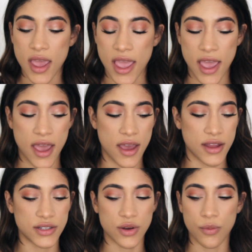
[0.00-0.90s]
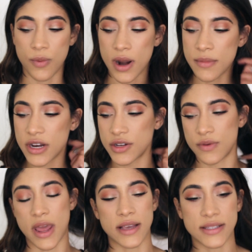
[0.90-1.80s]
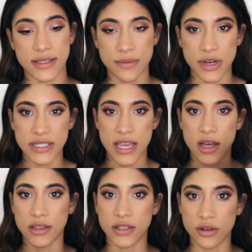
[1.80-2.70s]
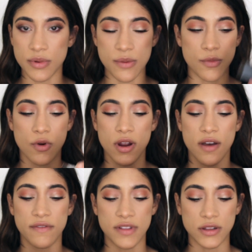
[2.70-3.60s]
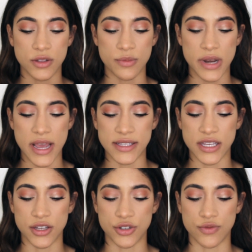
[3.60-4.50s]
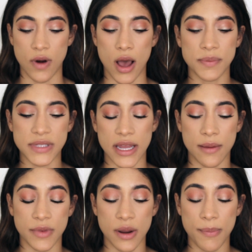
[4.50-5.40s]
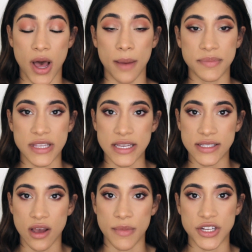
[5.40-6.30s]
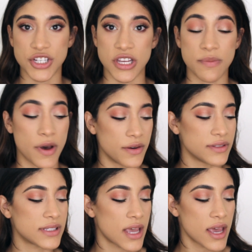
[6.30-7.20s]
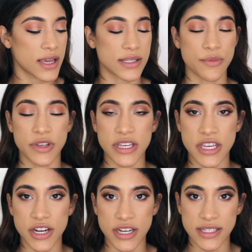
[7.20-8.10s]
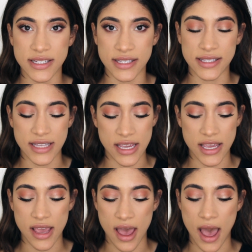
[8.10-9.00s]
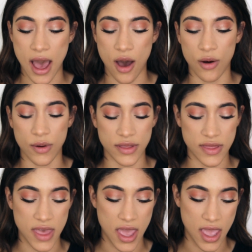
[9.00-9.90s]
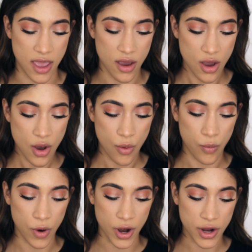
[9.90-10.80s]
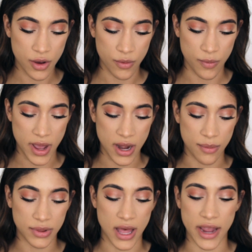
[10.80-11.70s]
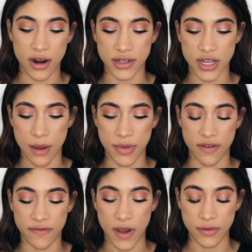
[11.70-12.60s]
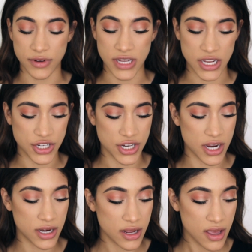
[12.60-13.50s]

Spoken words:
And what I'm gonna do next is I'm gonna take a little bit more of the luminizing drops and I'm gonna pop these on my cheekbones because I'm really curious to see how they work when applied on top of foundation.